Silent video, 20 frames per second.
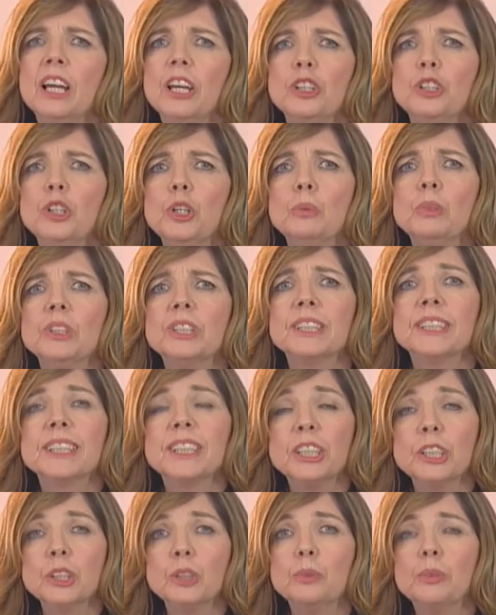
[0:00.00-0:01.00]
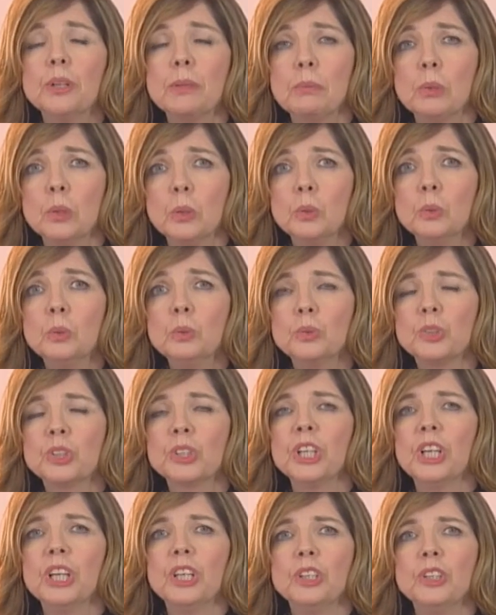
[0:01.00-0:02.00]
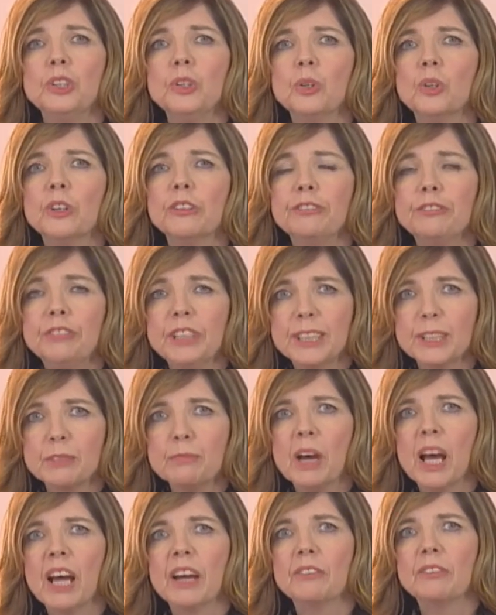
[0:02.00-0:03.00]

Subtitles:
you would still report your FSMA